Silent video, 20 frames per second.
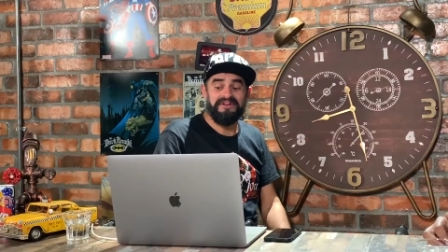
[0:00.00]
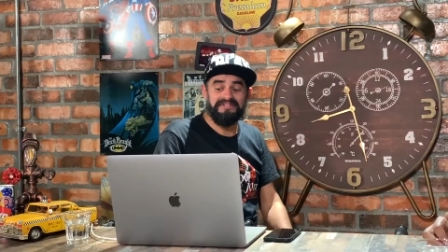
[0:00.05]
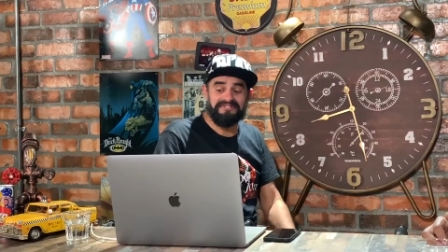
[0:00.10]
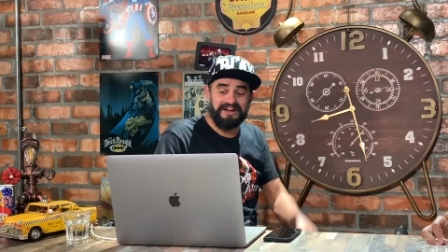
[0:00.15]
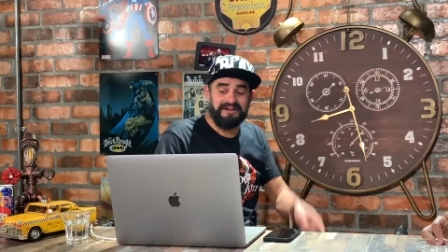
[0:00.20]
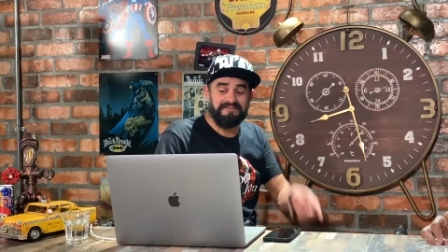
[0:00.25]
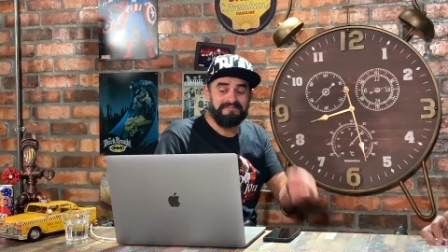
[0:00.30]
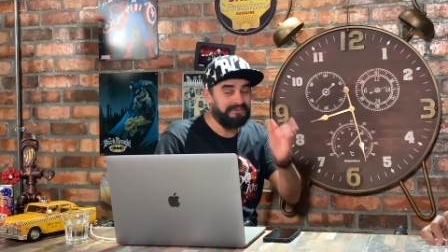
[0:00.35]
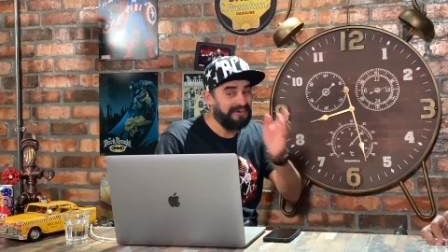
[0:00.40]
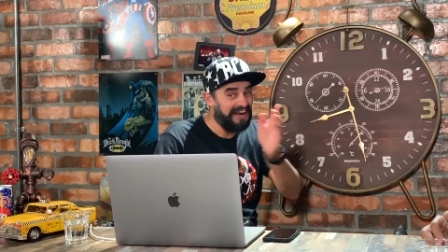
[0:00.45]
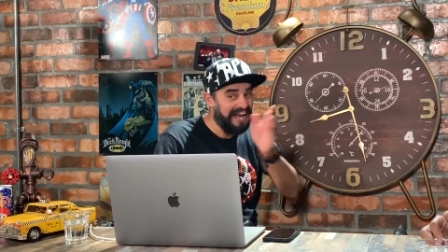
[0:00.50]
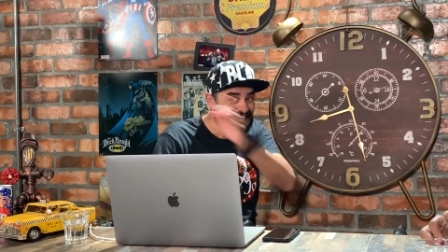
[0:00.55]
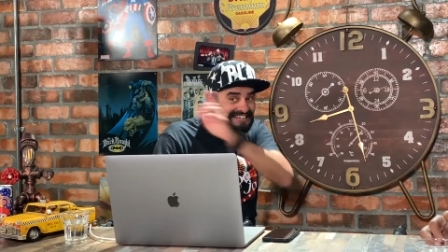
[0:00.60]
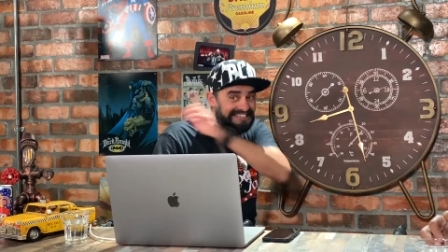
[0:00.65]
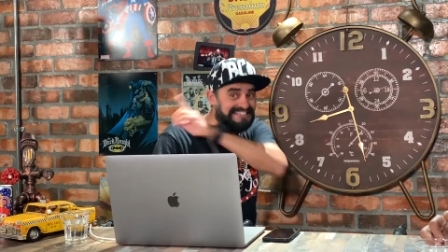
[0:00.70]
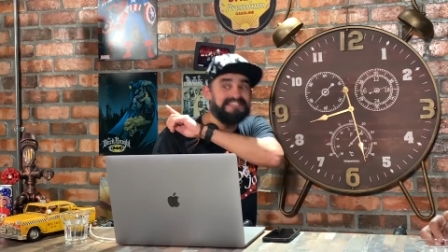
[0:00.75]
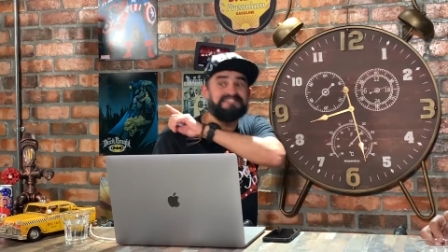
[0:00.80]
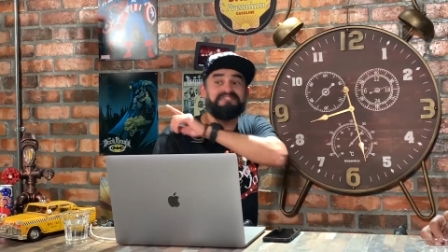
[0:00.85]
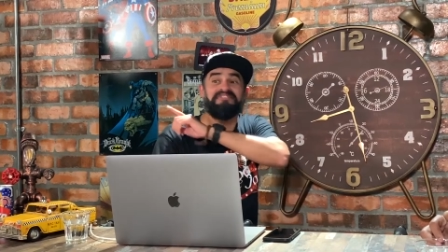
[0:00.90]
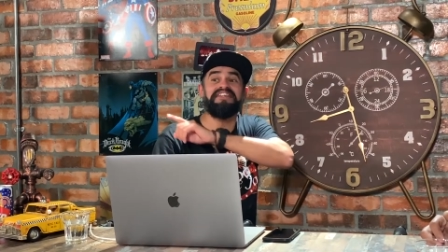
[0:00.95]
we've got
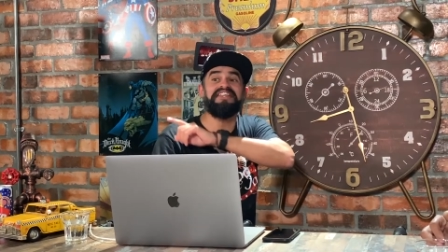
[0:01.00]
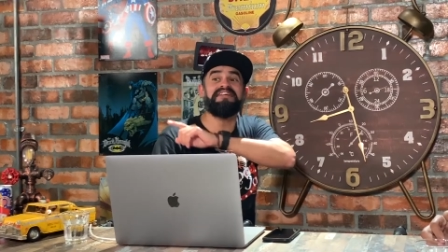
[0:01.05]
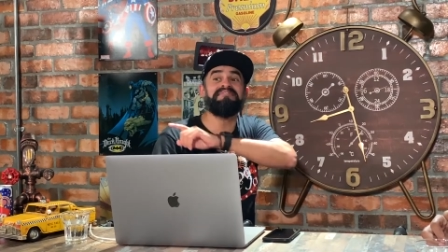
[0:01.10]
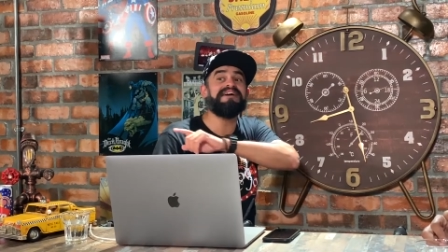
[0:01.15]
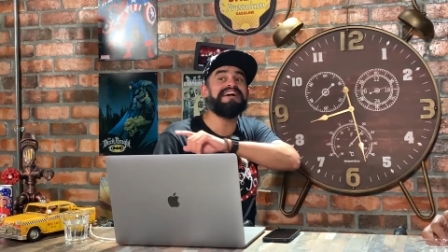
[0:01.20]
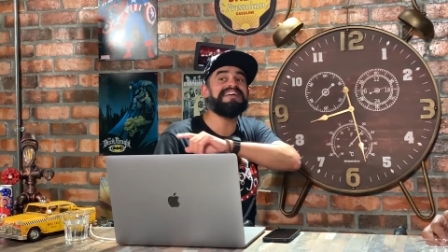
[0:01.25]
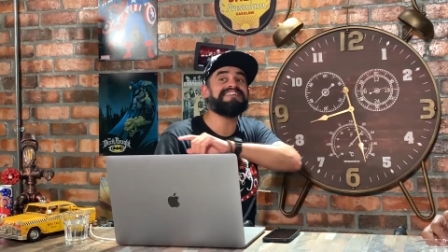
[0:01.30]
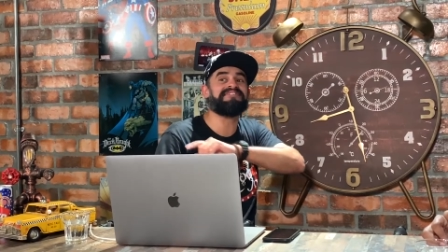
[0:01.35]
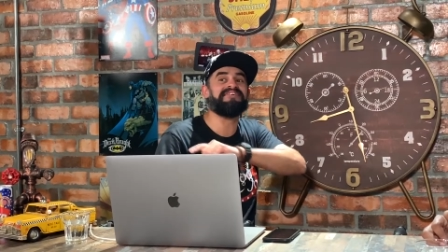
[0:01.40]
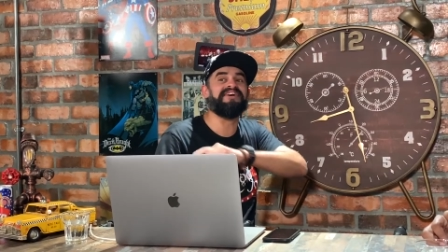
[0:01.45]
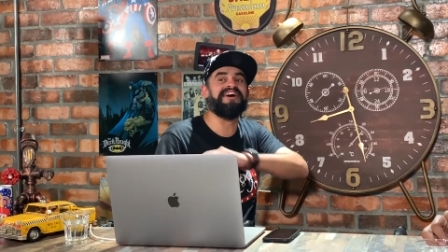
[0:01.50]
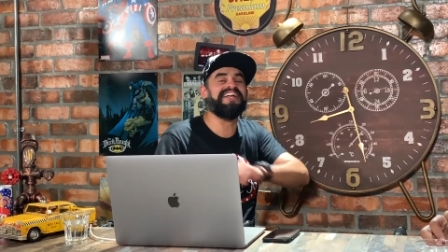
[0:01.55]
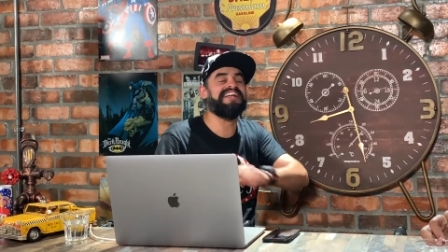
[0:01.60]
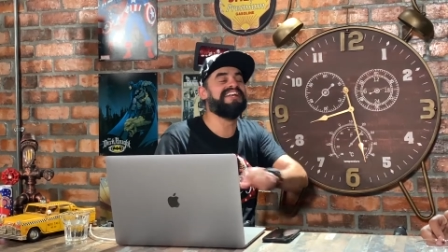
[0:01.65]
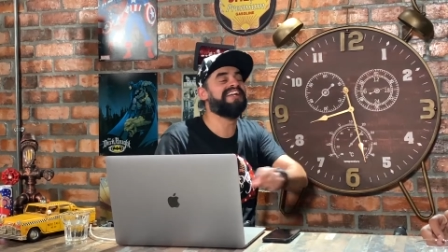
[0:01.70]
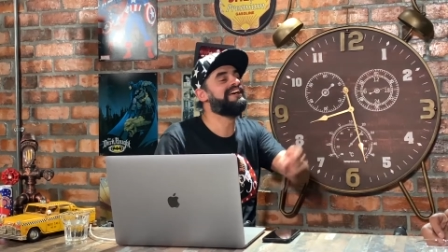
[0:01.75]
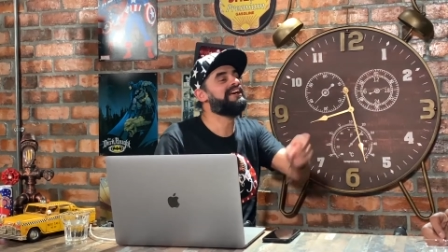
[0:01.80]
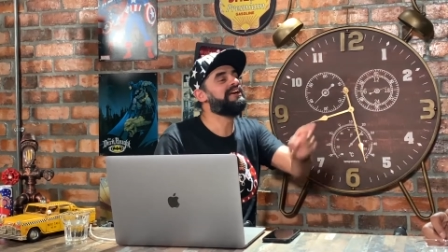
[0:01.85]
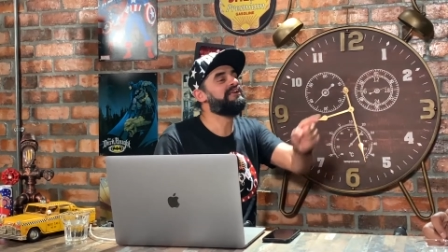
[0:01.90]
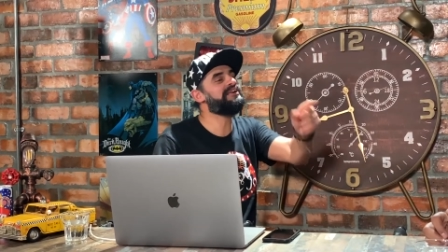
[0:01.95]
prizes for the best
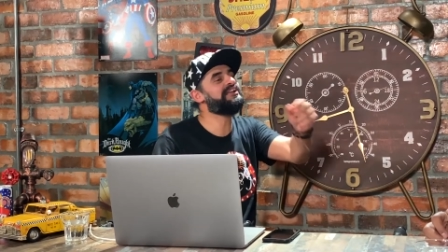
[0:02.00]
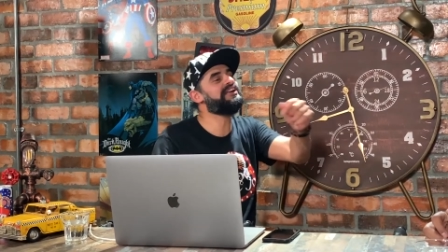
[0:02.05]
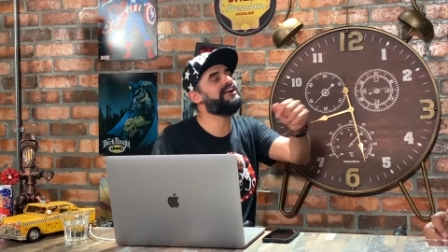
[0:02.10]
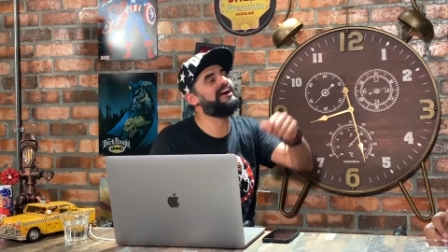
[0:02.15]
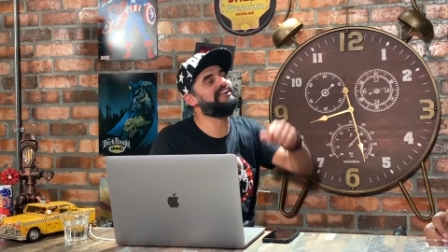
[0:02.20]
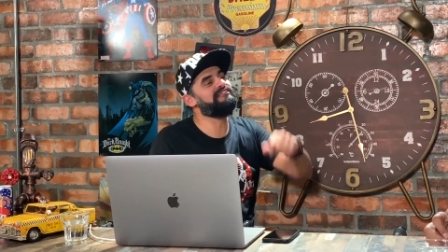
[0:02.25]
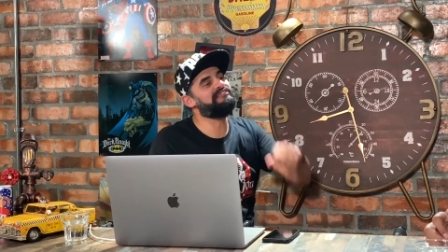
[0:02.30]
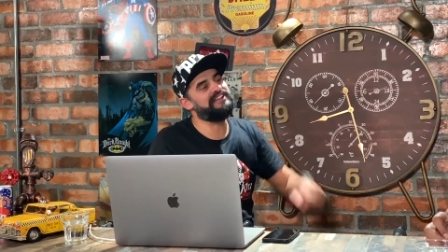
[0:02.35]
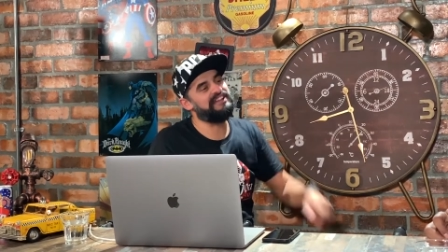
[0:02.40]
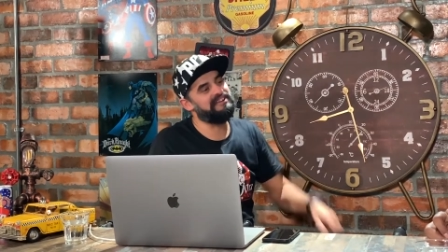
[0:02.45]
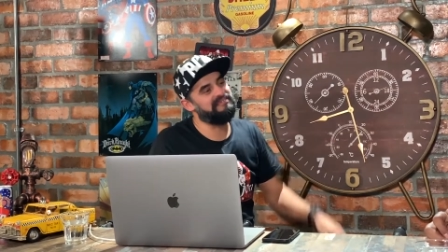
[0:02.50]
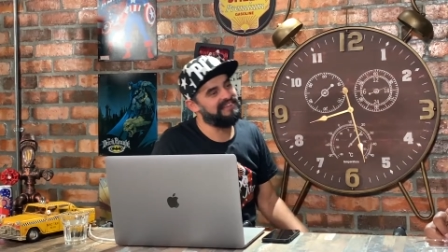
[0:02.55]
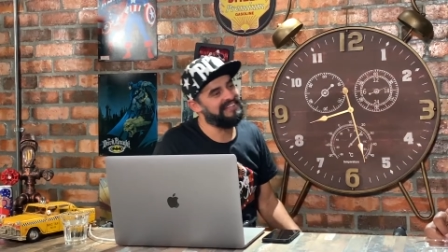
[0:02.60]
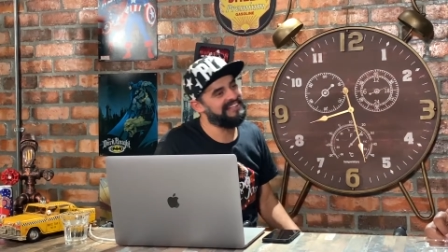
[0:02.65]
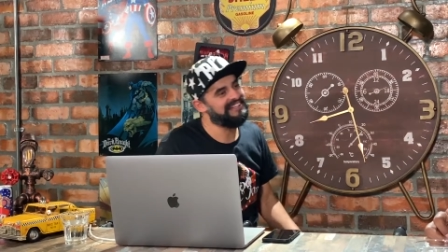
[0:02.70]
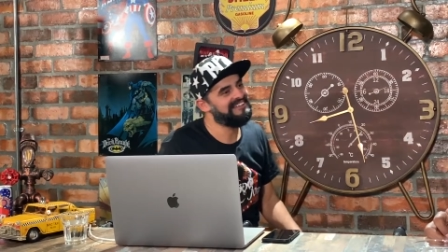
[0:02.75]
one. What do you got for them,